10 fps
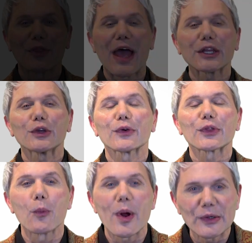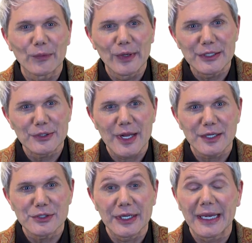Thank you for the wonderful
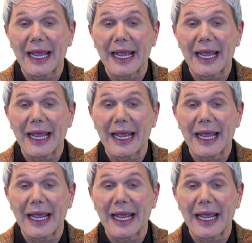introduction,